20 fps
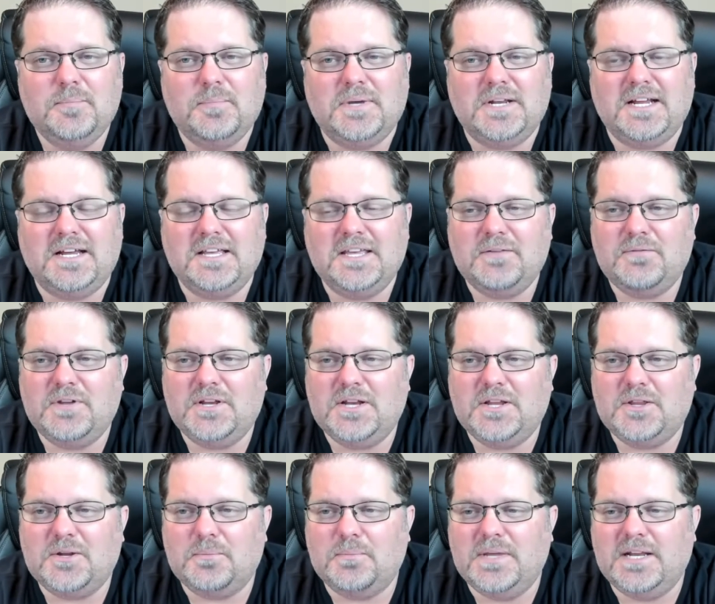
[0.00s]
But I'll give you
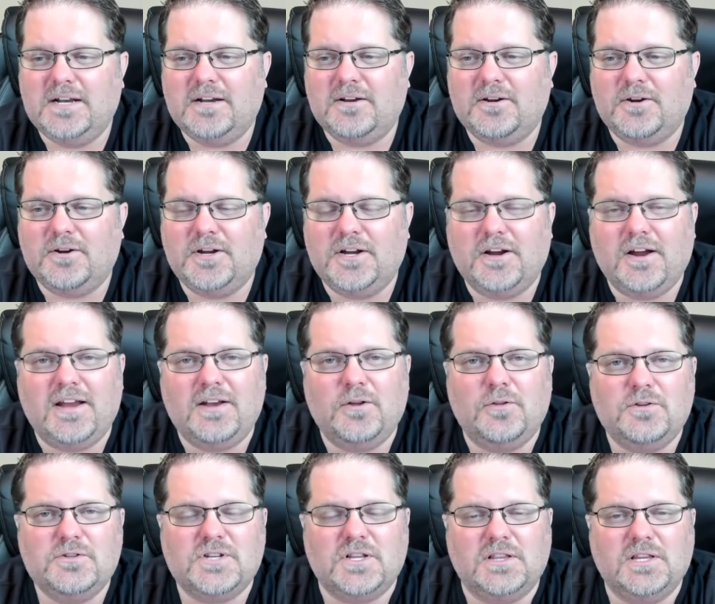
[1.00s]
another minute or here. I
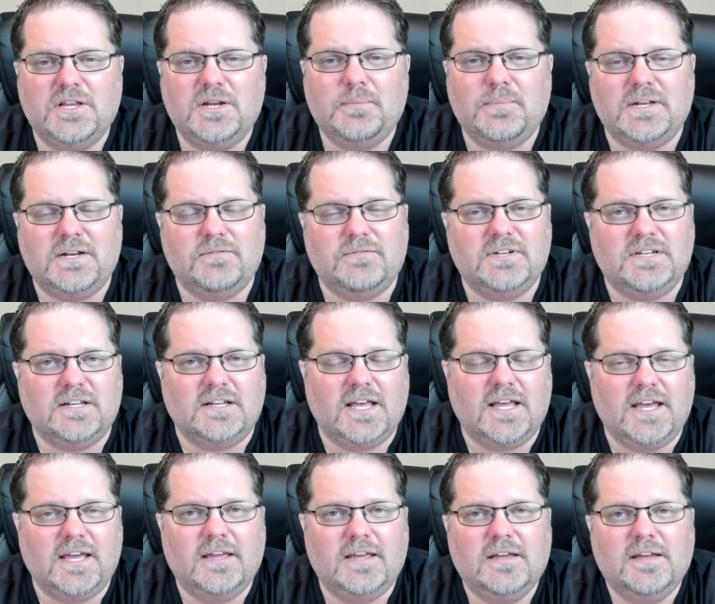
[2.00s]
know there's a little bit of a
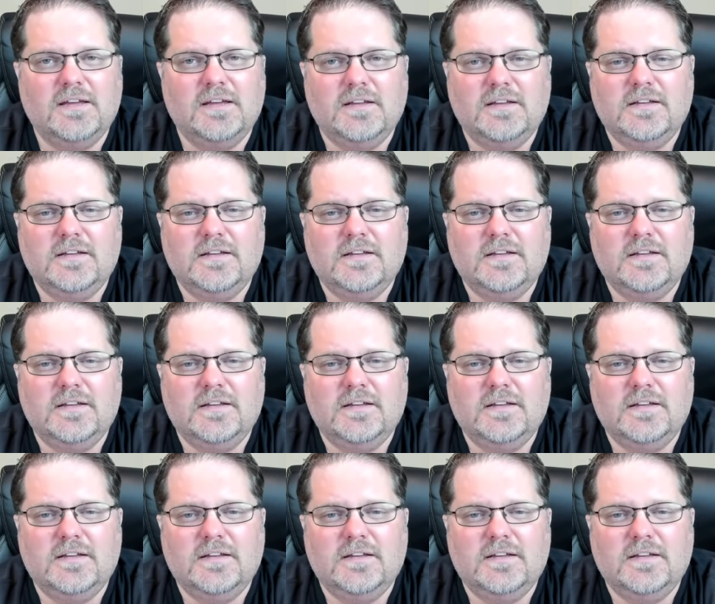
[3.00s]
delay.